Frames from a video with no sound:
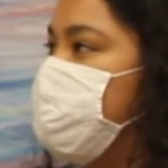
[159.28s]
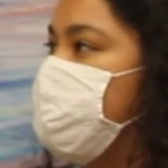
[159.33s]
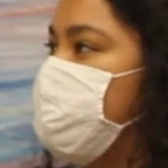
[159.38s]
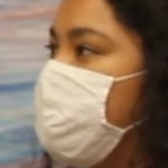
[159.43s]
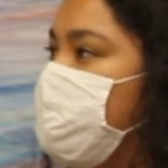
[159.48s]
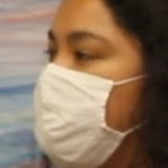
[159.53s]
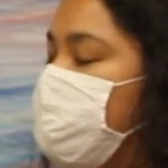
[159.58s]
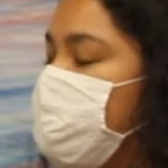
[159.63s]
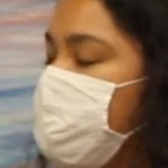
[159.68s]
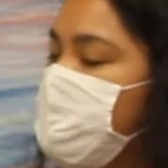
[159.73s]
it's
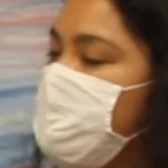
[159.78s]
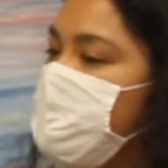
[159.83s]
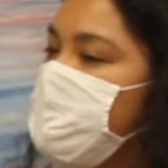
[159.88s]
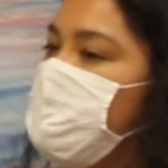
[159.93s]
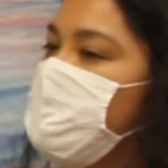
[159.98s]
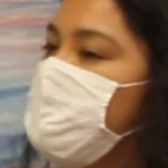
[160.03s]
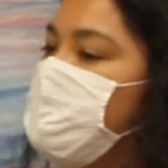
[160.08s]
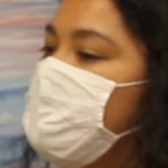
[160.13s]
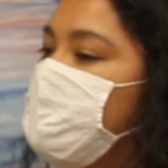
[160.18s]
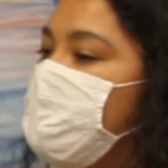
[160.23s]
like,
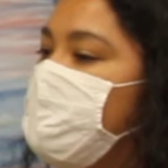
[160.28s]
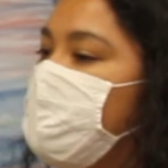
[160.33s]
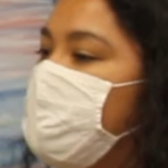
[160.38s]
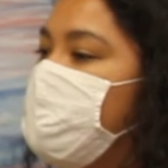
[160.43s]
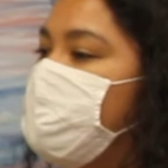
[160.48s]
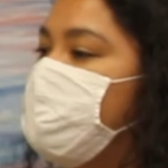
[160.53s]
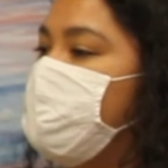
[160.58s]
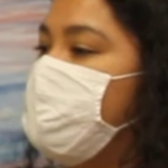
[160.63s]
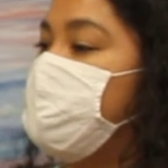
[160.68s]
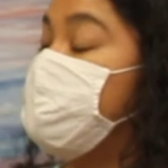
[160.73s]

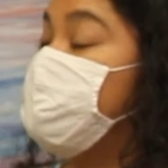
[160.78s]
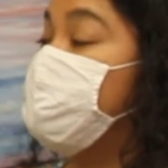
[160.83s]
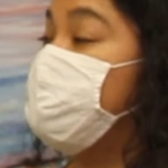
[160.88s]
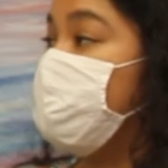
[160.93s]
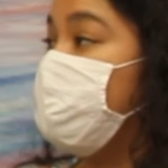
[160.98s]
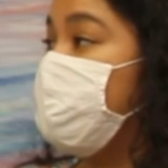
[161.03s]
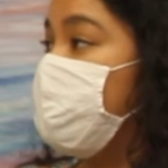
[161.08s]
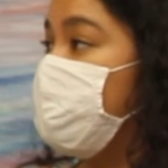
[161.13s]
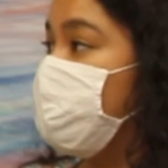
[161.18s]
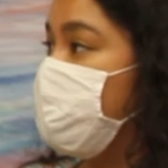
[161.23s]
am I
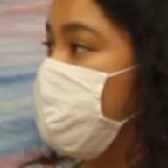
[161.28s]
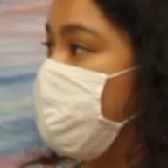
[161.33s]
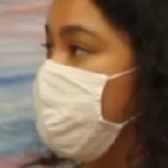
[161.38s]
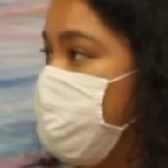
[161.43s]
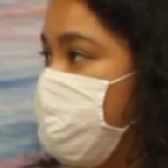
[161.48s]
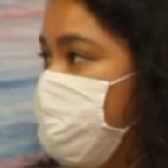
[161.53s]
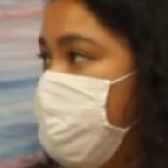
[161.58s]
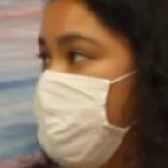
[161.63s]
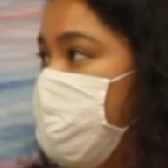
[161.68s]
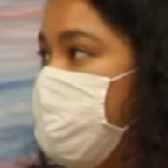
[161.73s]
enjoying what
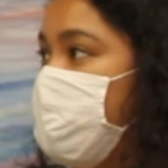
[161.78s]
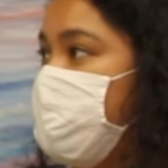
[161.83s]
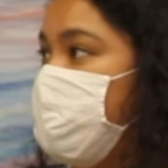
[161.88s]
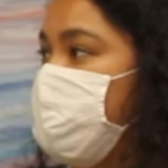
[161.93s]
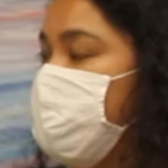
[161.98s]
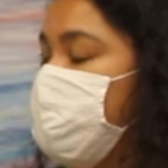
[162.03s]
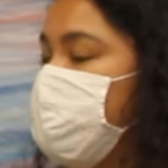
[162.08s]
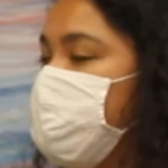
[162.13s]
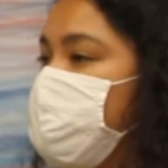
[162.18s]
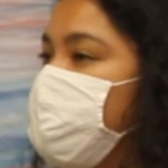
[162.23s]
I'm
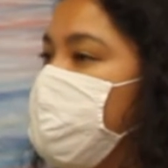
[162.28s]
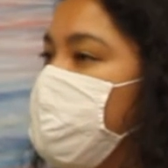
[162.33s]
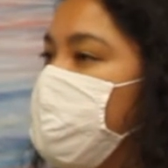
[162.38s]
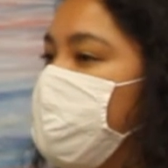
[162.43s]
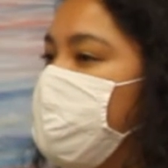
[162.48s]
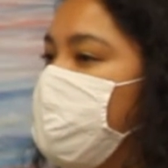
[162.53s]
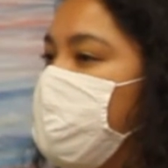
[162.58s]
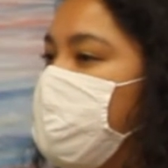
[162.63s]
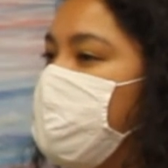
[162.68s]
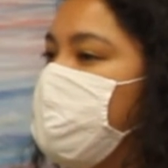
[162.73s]
doing?
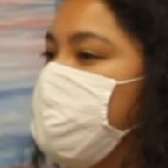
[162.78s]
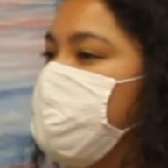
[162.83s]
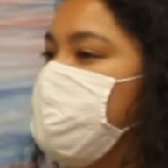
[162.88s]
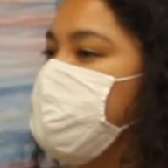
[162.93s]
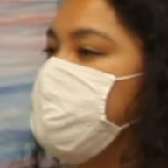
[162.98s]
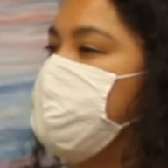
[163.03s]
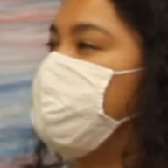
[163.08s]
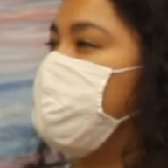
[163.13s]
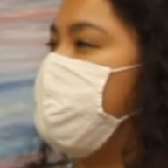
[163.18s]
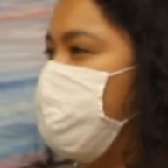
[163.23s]
More like,
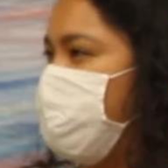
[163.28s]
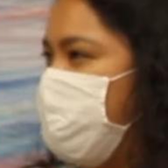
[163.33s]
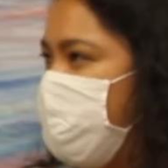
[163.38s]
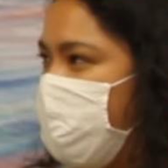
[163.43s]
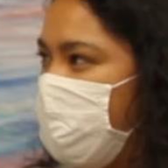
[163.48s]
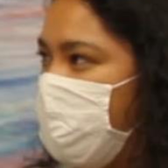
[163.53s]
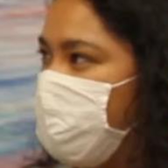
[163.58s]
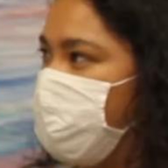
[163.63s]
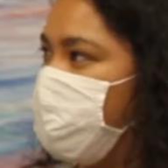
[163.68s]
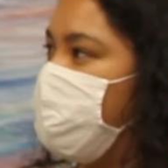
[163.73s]
does it make me
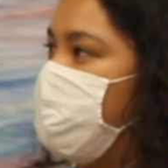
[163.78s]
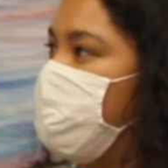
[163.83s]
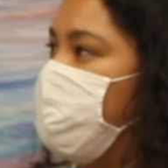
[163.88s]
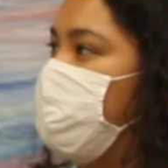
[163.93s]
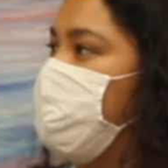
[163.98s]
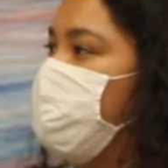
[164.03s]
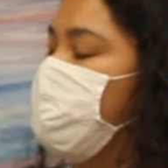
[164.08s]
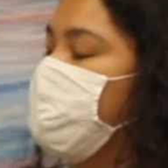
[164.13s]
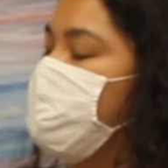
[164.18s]
happy?